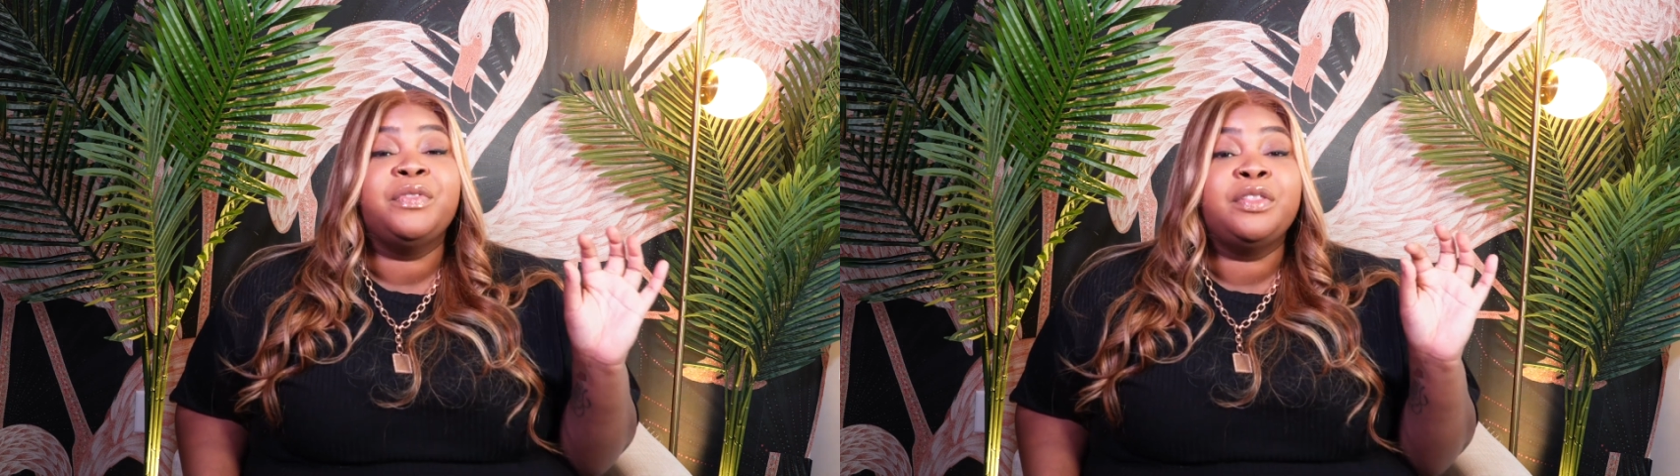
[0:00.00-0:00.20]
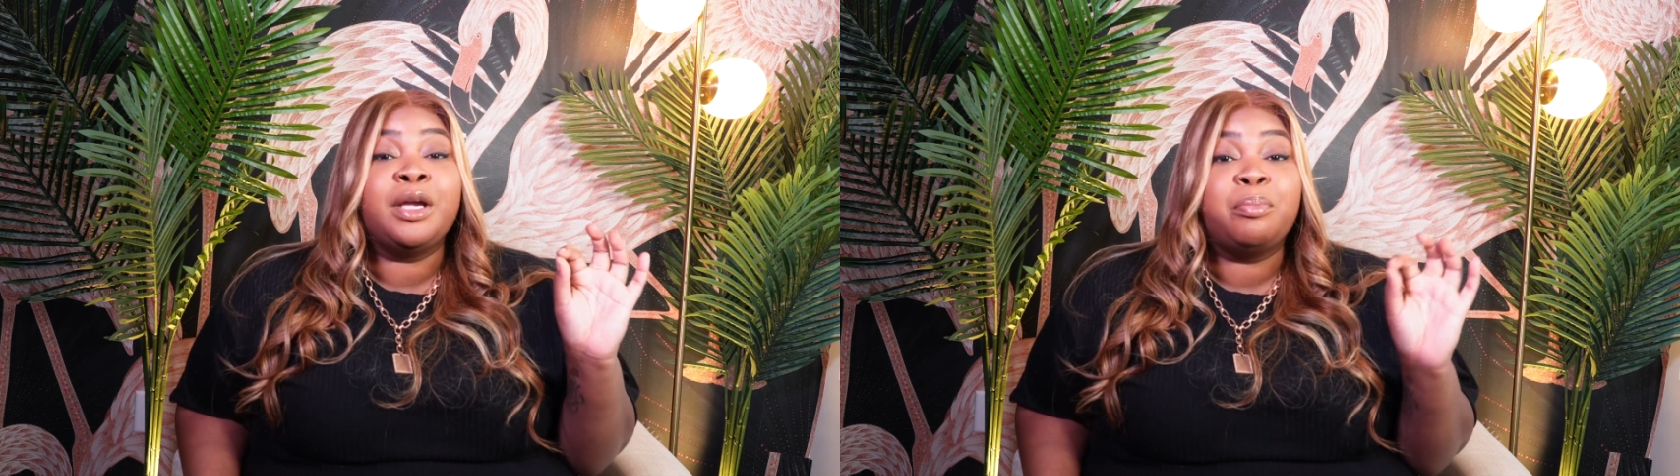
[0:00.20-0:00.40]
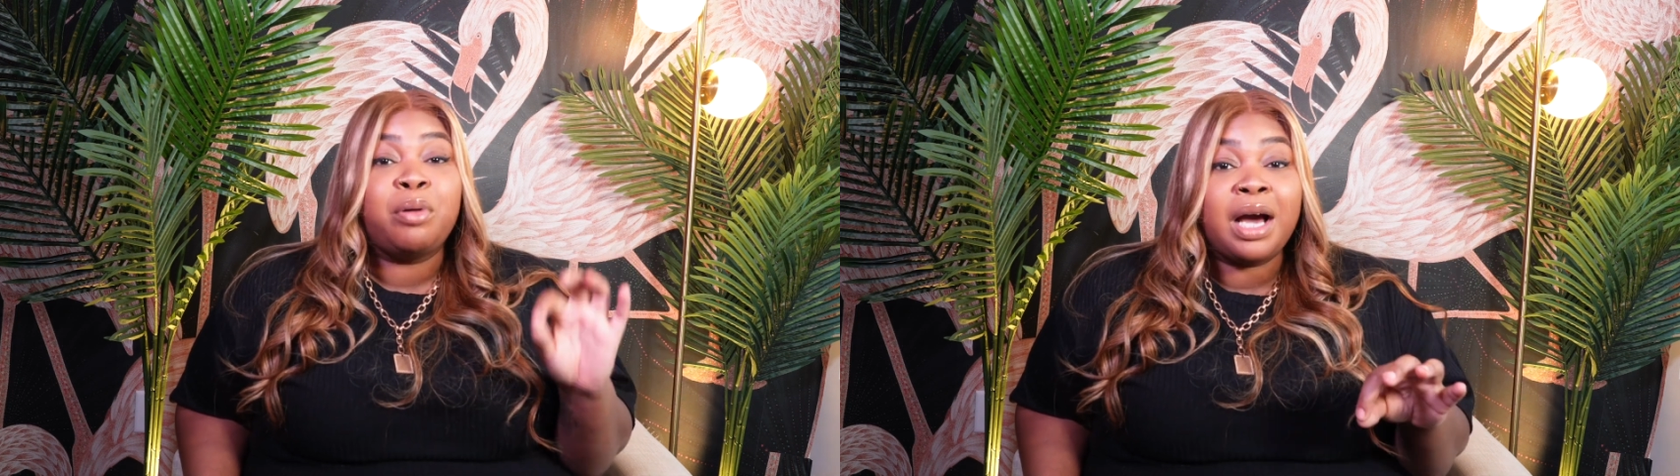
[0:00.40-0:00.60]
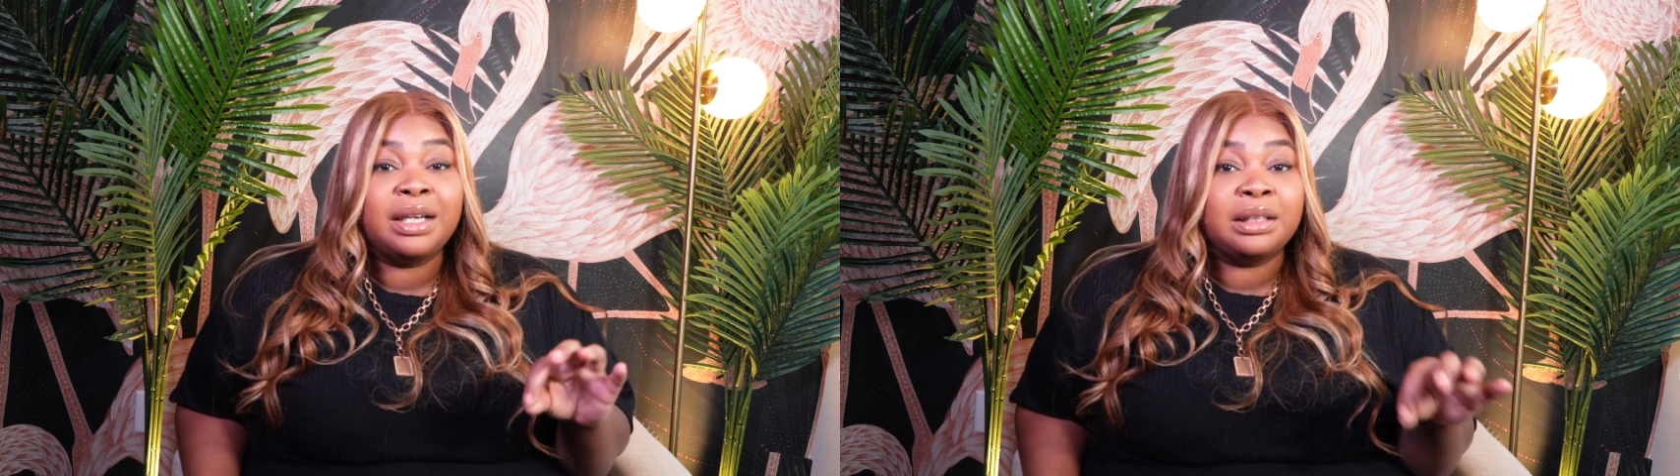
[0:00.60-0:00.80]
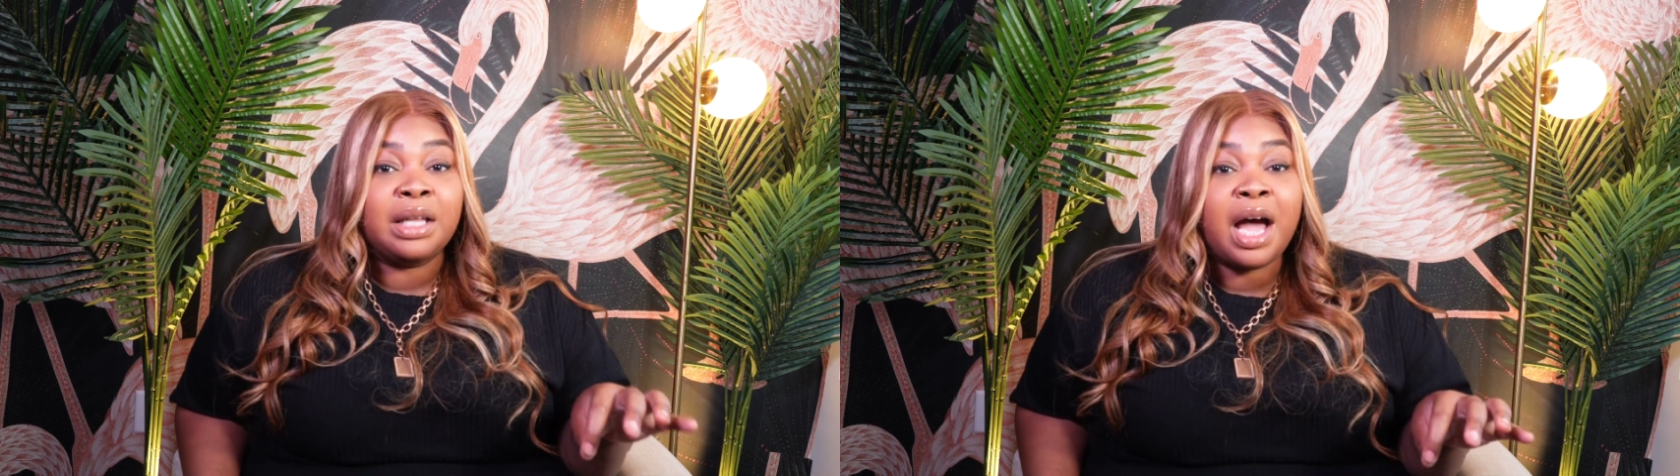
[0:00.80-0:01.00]
their
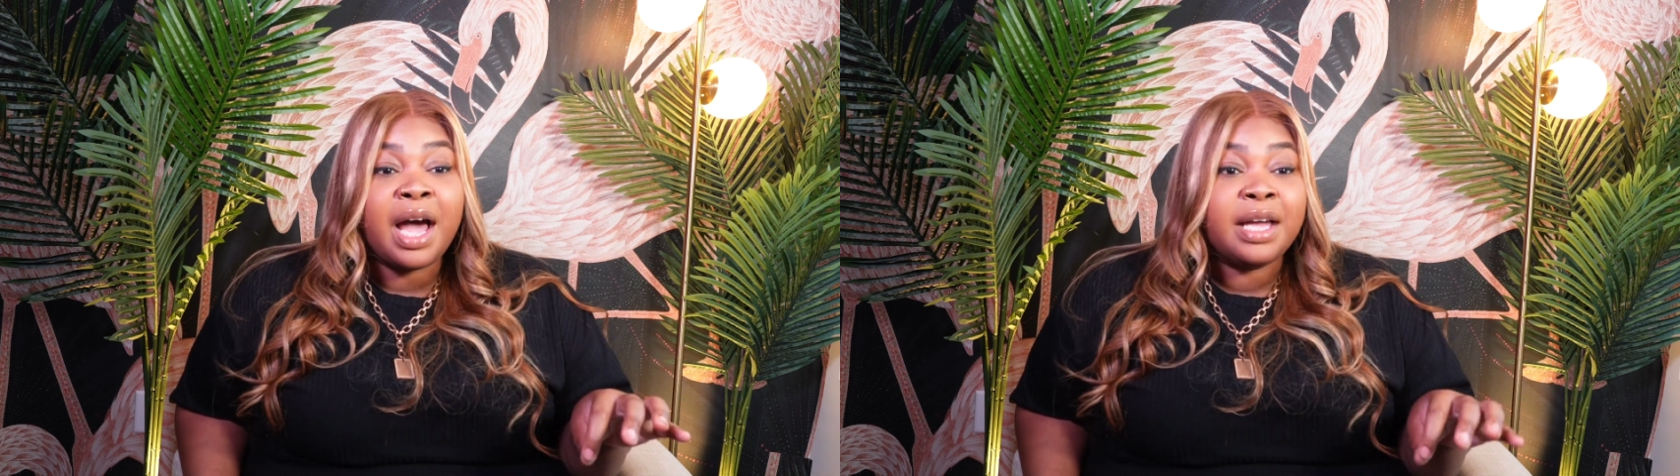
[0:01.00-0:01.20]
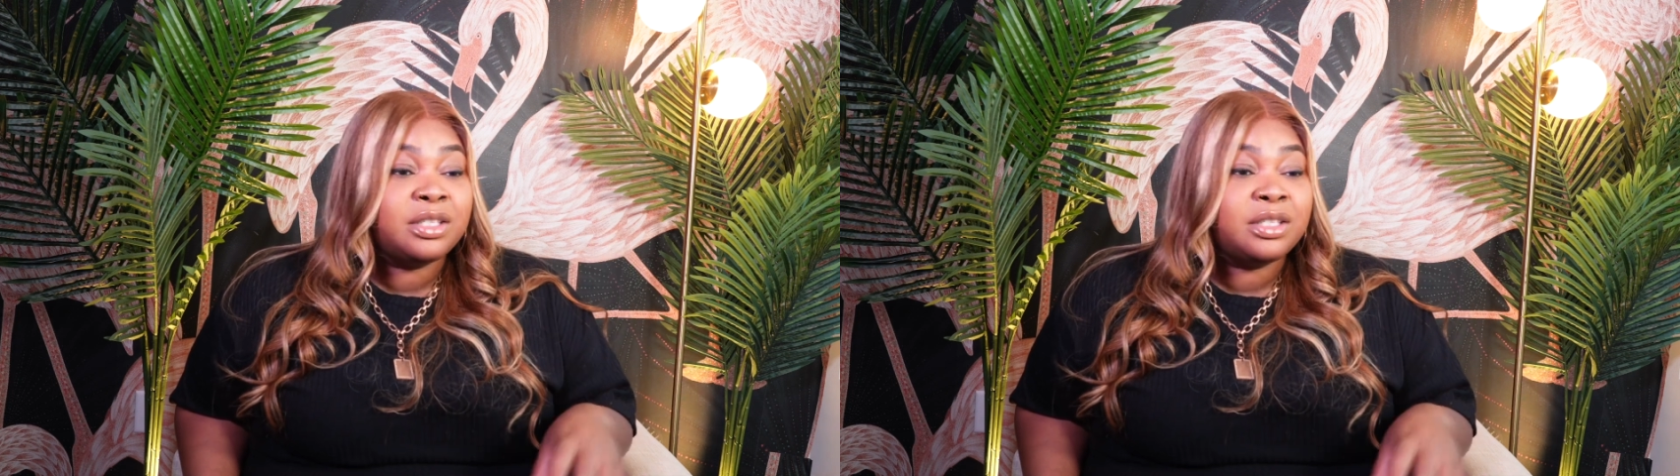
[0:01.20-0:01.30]
product line.